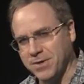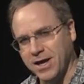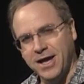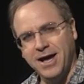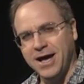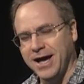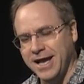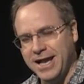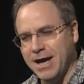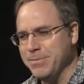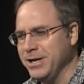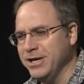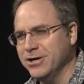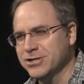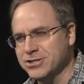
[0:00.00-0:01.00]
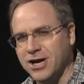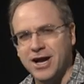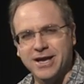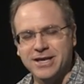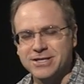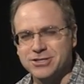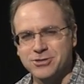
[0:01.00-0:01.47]
And I'm here
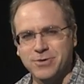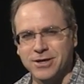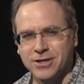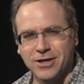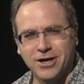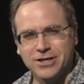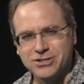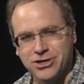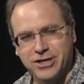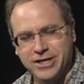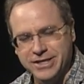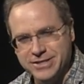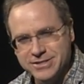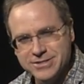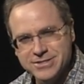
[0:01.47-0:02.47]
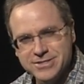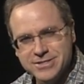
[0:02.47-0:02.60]
talking to our large audience